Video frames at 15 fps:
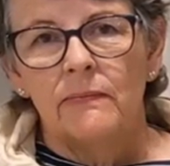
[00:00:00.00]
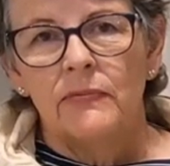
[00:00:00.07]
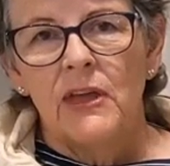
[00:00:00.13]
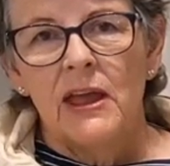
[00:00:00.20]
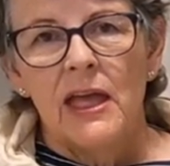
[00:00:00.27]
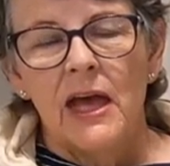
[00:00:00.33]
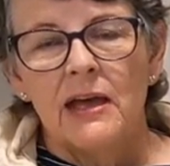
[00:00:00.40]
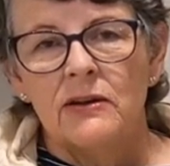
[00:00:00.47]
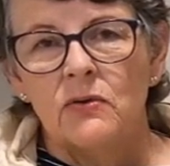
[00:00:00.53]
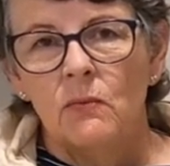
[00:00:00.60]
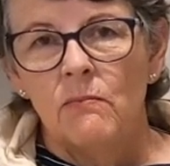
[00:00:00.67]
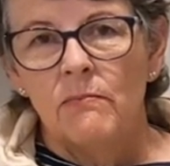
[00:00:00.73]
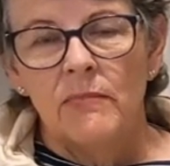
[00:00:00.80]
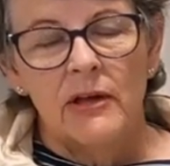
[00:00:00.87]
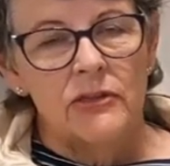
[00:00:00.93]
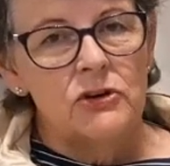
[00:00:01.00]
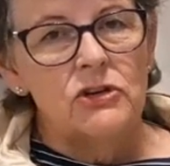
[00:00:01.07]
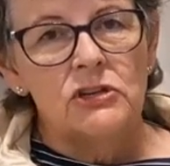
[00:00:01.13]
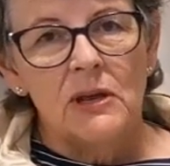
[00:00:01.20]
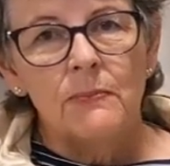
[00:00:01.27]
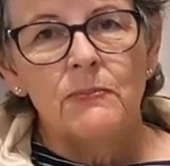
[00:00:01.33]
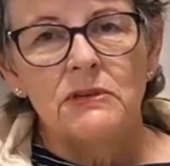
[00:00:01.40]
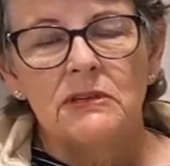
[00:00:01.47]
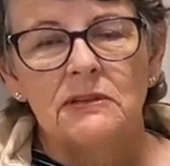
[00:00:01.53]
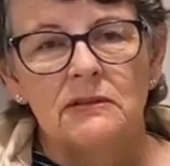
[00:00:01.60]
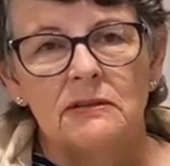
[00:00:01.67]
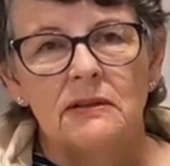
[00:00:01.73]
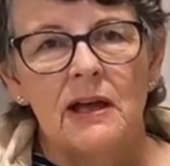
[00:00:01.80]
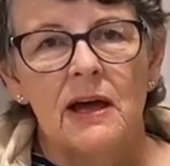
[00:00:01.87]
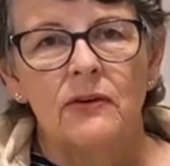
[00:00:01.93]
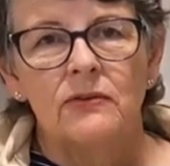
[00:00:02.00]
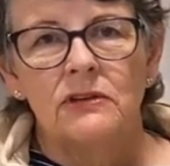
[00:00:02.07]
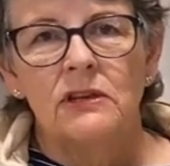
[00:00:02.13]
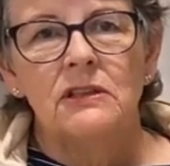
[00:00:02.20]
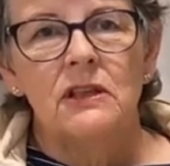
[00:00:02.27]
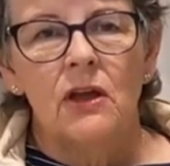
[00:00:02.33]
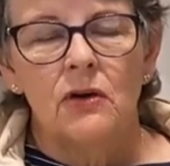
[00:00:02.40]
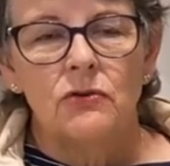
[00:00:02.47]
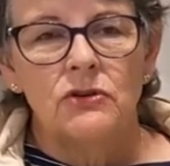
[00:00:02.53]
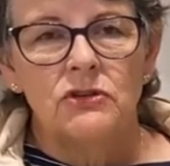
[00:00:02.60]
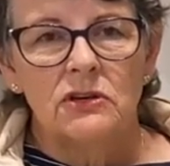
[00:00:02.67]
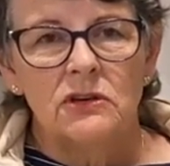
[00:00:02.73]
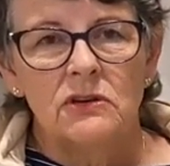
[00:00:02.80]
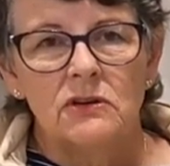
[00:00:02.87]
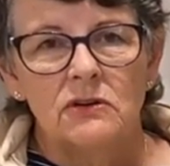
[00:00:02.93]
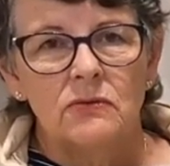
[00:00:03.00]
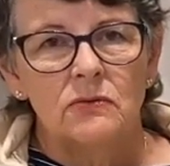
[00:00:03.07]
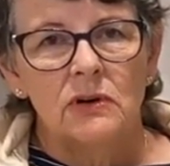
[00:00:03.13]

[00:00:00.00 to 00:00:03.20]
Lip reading: They had motherships out in the ocean